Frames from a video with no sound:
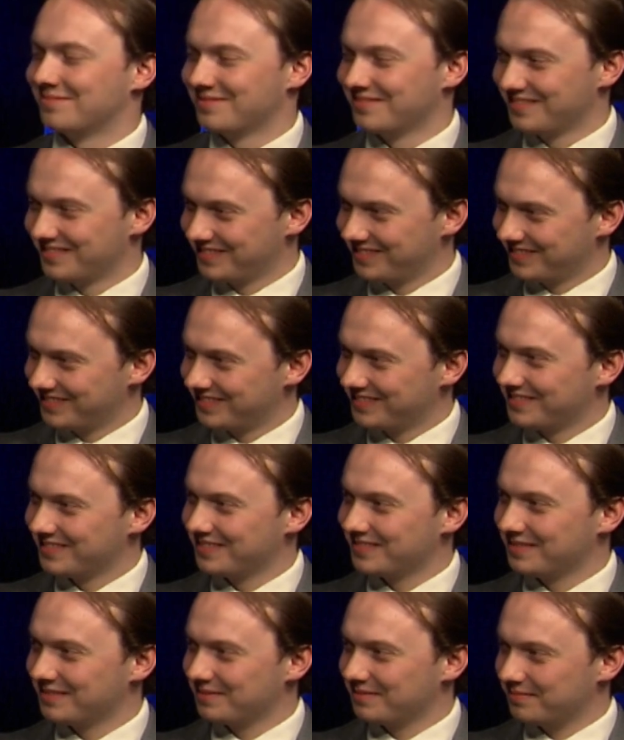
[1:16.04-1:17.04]

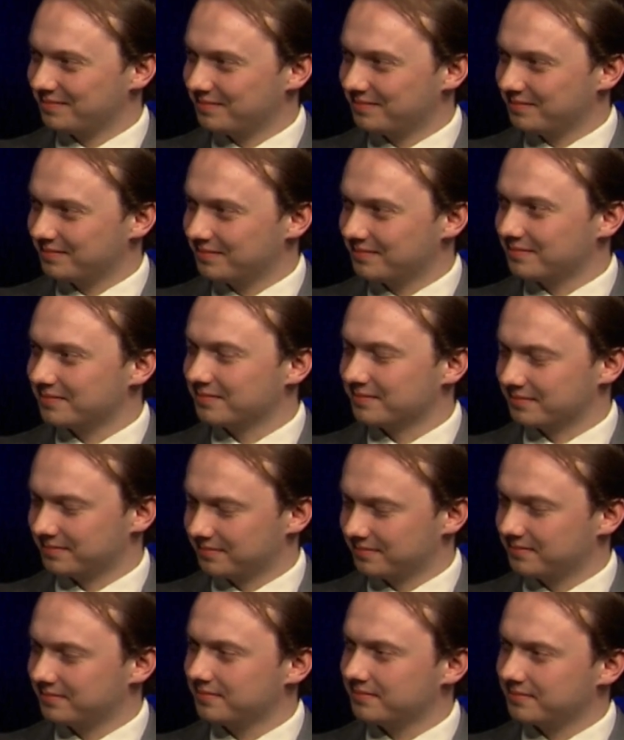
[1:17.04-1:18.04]

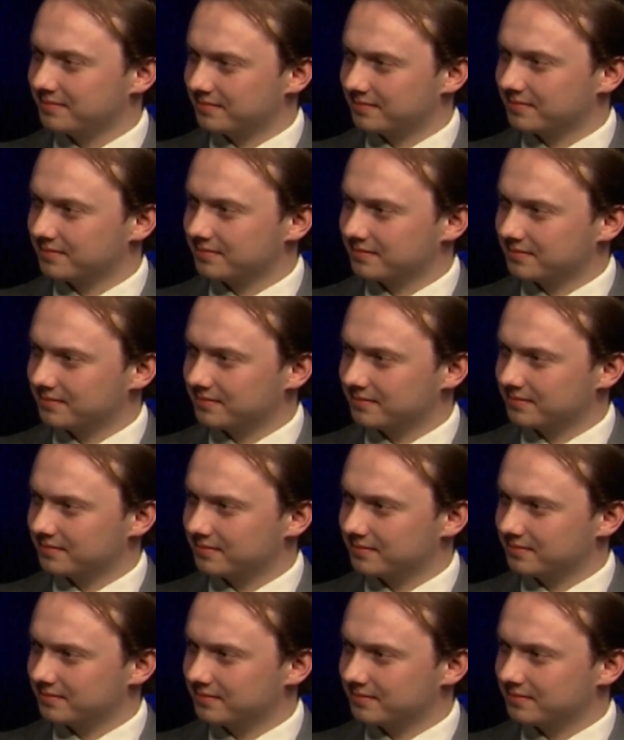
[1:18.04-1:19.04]

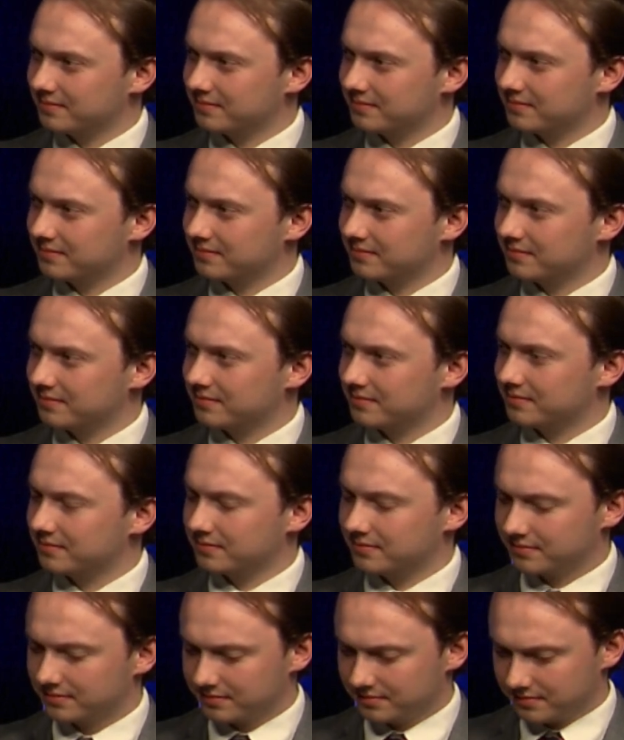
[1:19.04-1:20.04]

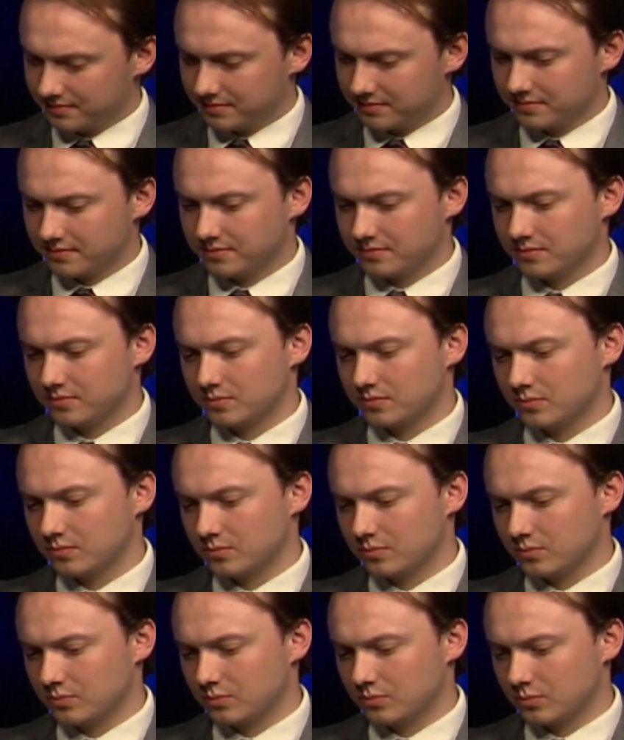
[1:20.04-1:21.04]

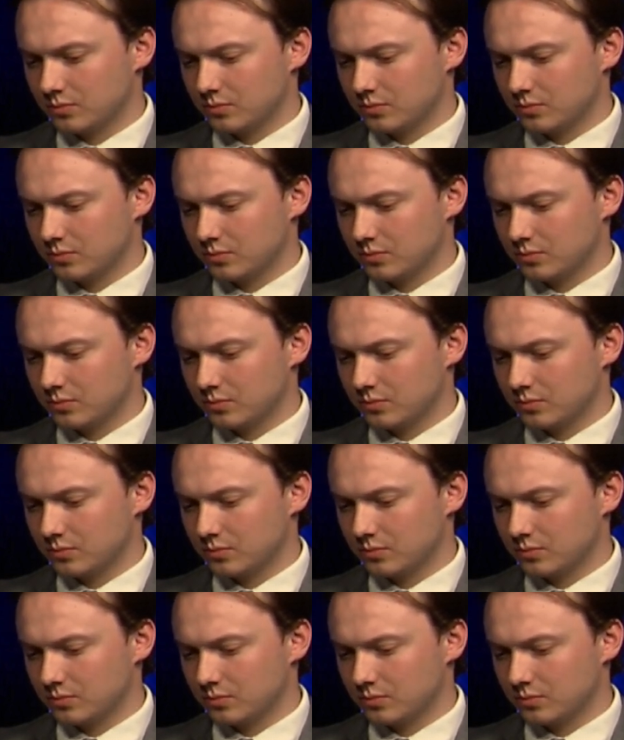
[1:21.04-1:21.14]
The person shown says nothing.